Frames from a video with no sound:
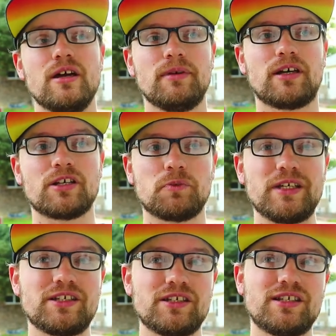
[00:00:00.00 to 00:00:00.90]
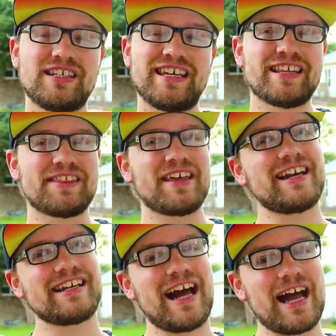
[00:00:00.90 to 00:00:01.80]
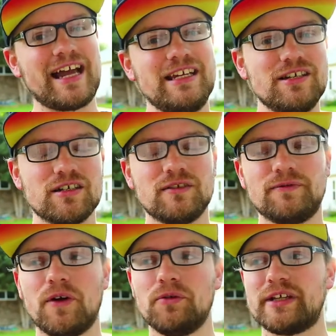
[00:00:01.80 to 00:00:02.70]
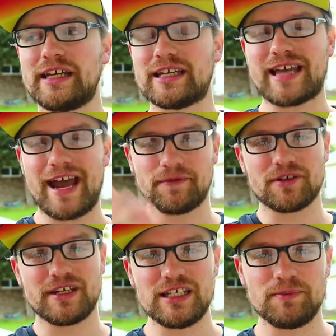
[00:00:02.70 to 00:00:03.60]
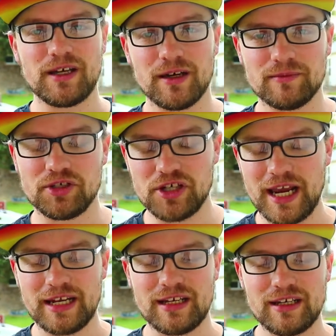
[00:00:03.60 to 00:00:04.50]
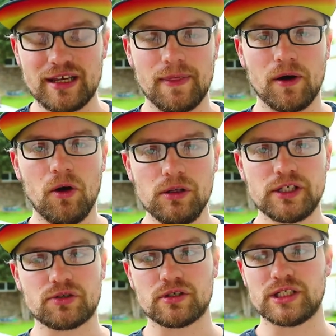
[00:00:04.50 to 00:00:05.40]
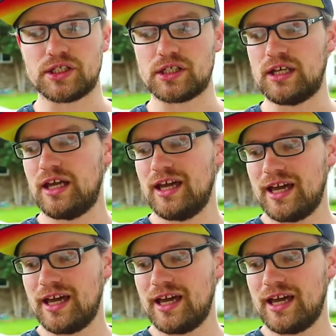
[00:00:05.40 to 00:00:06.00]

because we get that kind of, only it's after he's become jaded in the Holy Trilogy,